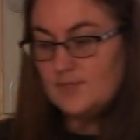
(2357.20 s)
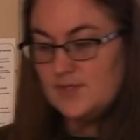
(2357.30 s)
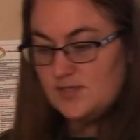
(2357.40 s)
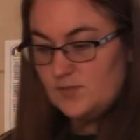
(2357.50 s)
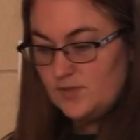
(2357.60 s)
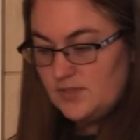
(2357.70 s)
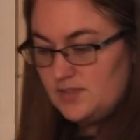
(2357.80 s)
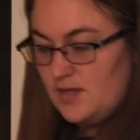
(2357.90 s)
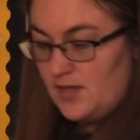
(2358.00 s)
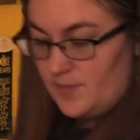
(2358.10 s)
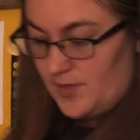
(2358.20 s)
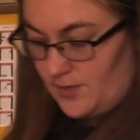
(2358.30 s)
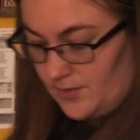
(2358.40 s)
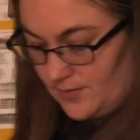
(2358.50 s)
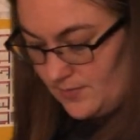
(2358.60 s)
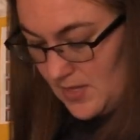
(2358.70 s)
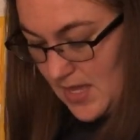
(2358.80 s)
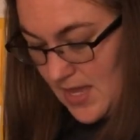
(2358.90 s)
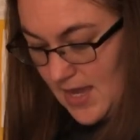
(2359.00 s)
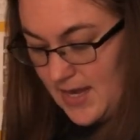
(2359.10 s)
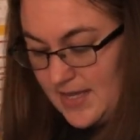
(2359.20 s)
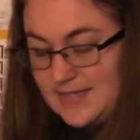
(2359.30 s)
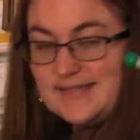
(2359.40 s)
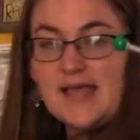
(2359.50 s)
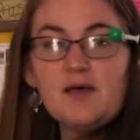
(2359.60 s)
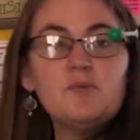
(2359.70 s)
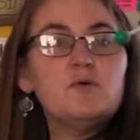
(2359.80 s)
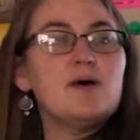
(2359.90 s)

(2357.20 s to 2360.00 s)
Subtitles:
This one is nonpolar. An example